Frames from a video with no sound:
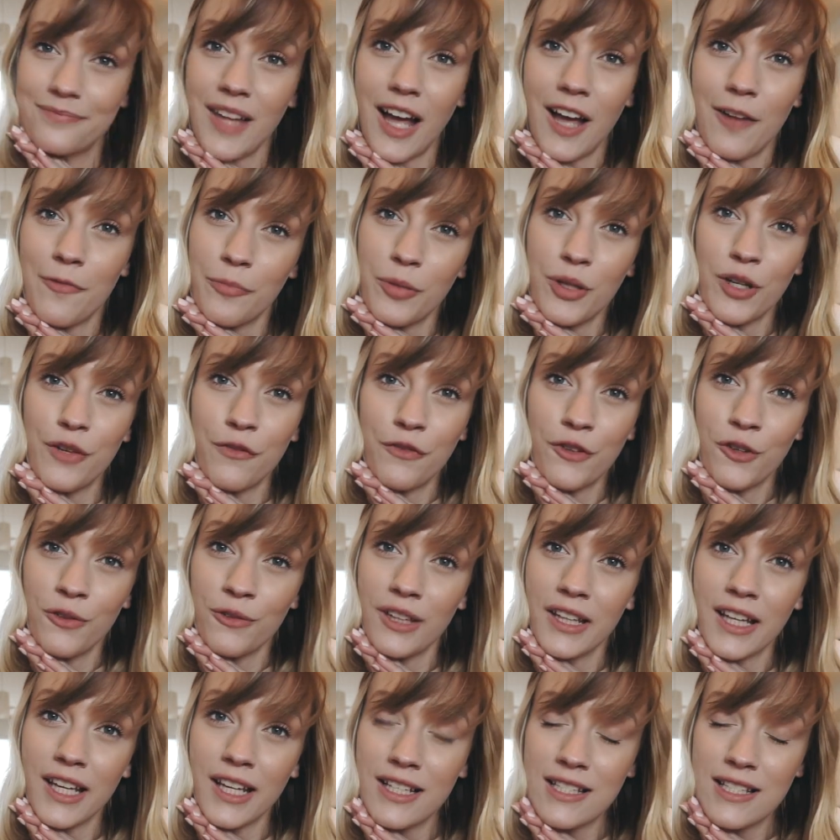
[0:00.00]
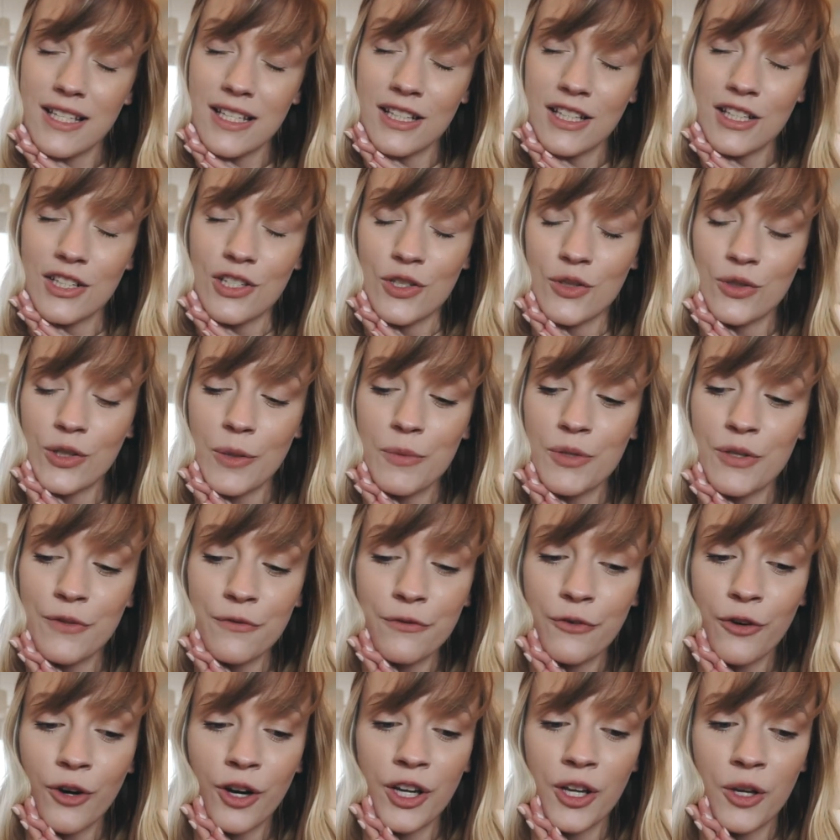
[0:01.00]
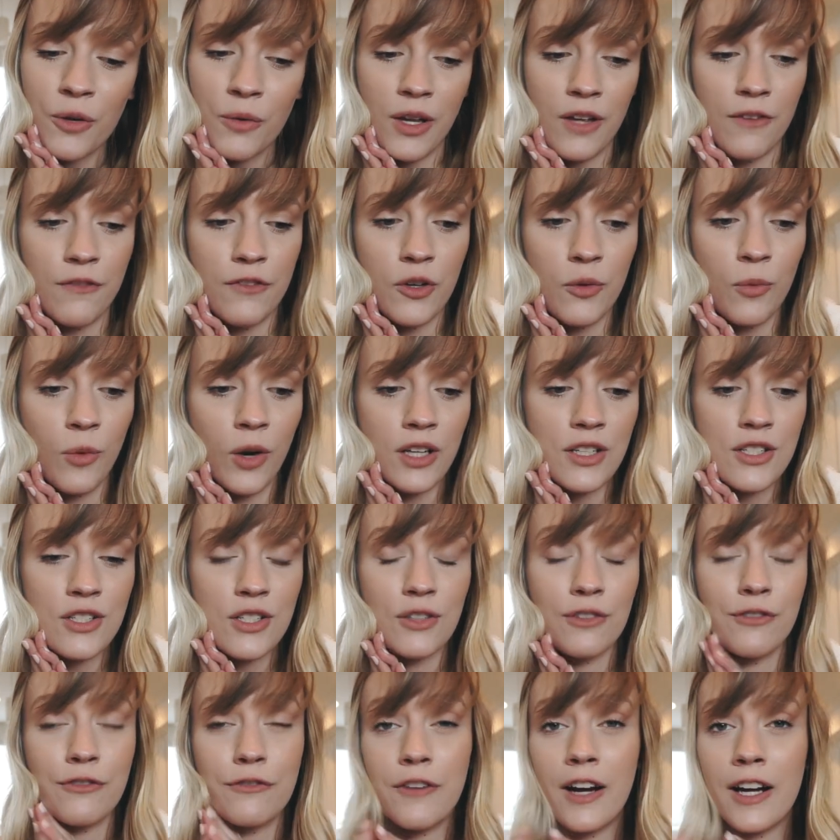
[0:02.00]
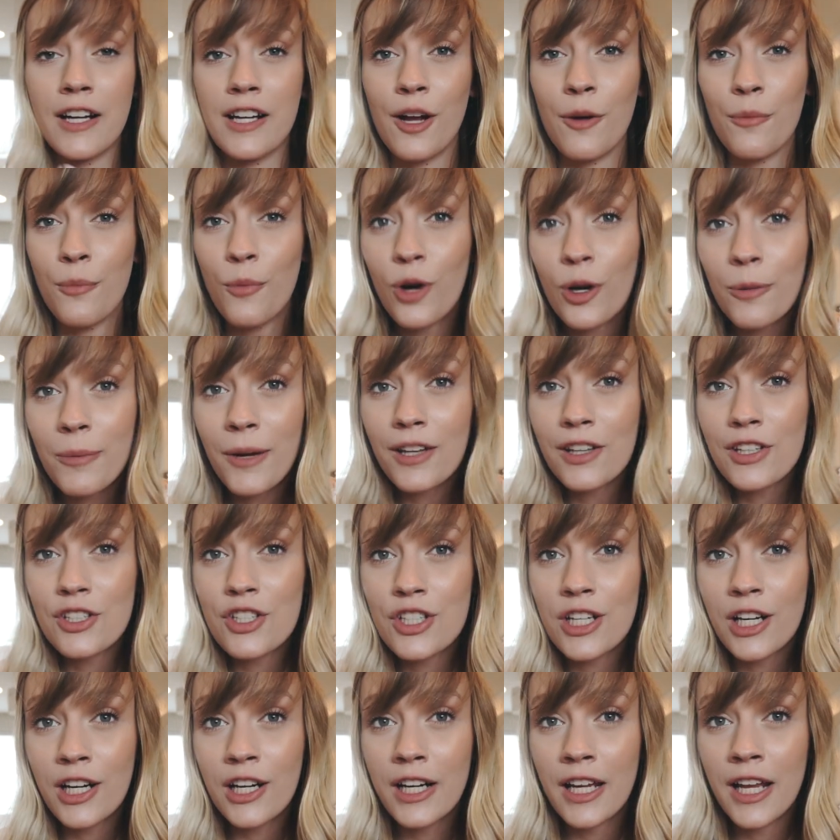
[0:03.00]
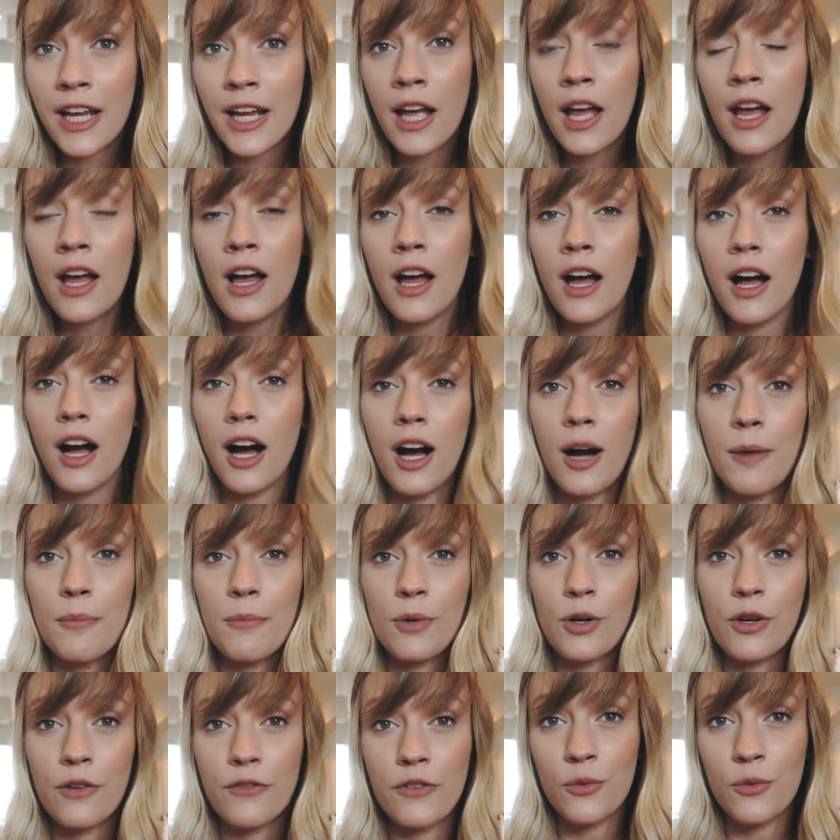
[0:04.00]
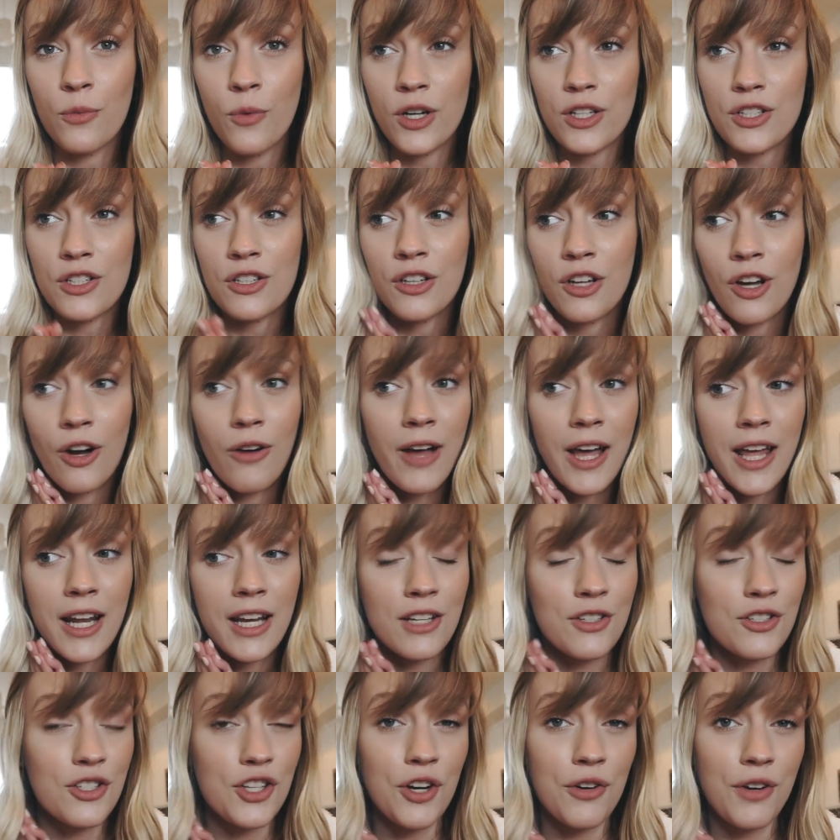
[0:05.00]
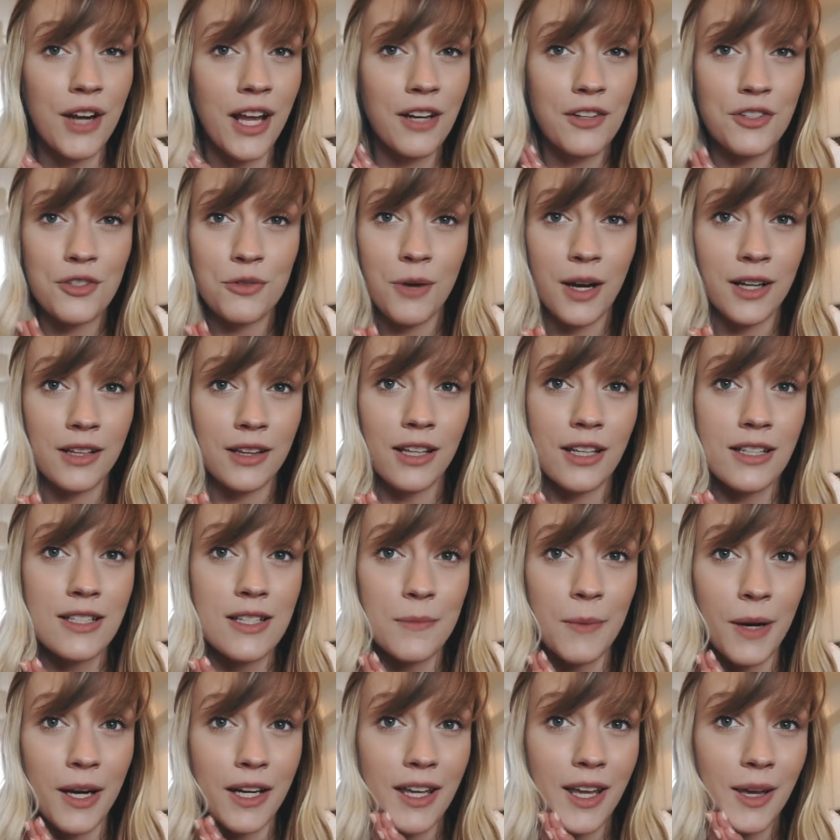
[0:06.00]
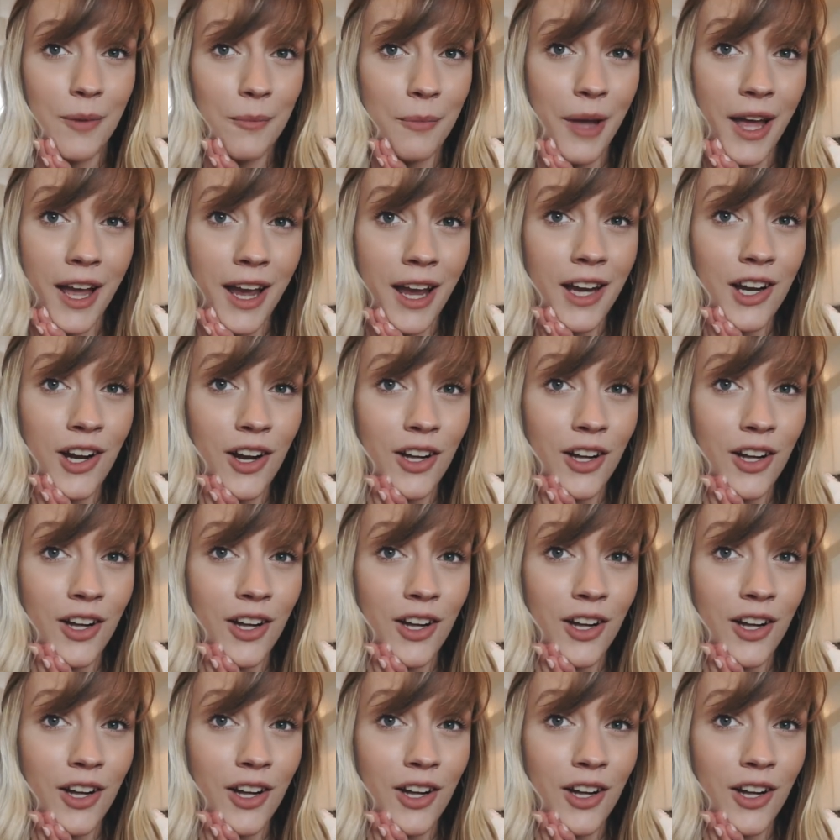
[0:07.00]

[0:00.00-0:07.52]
I've put a few links in the description for you if you want to find out more about the charity, or want to go ahead and donate directly to my campaign.